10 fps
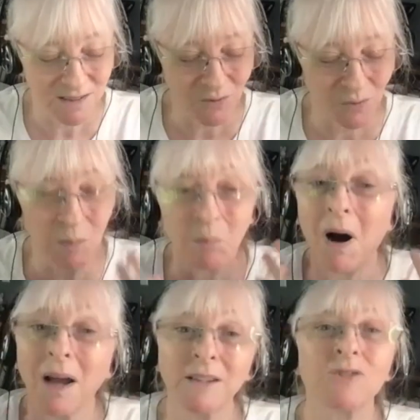
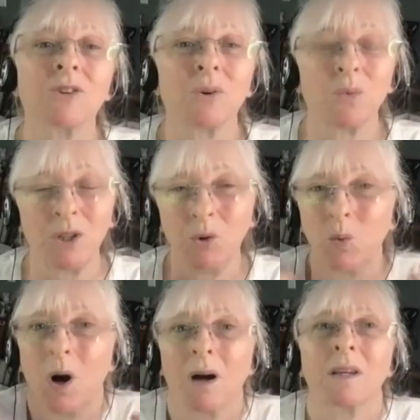reminder when you
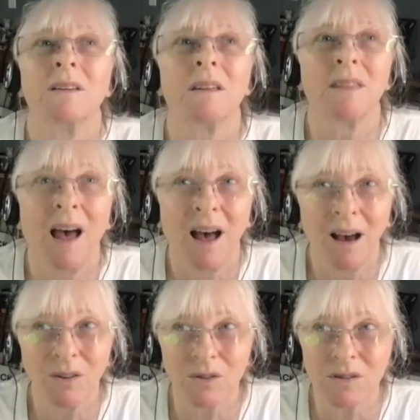walk into the
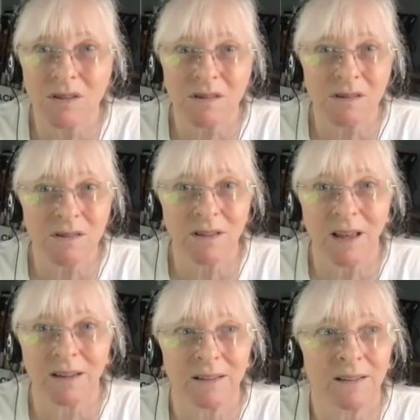house
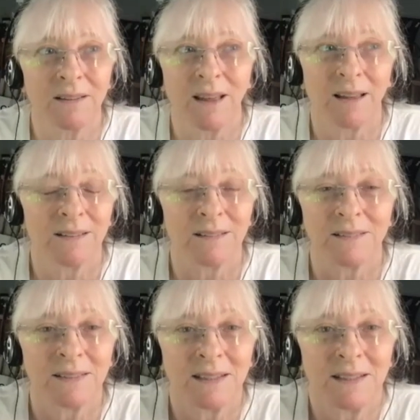that
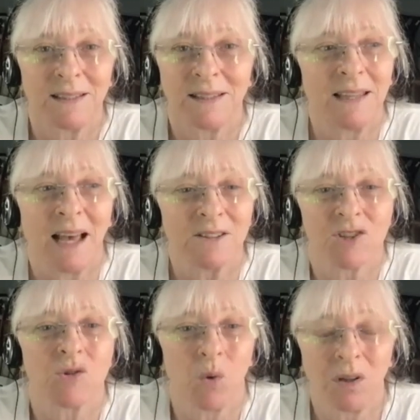
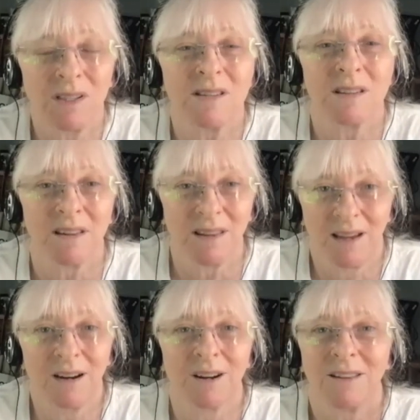soul isn't
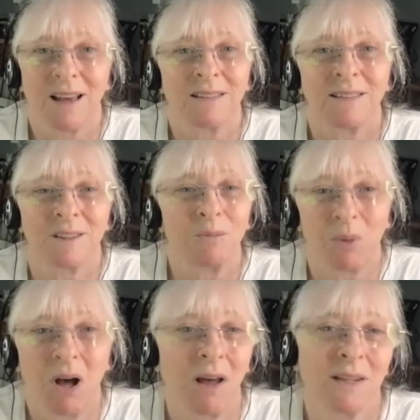there, that little
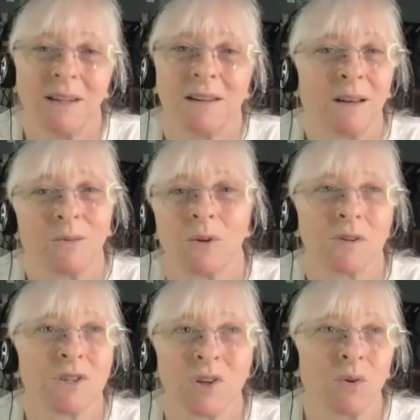body that we're
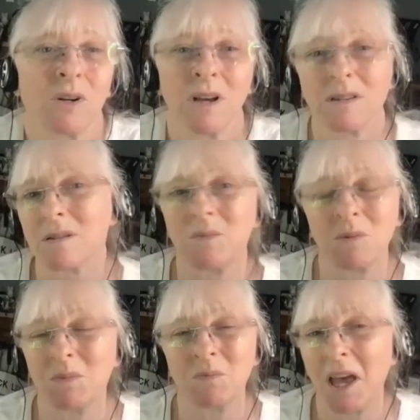so accustomed
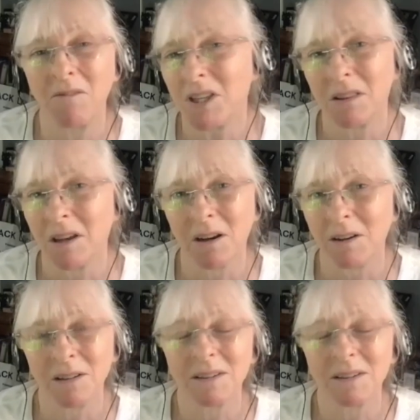to having there.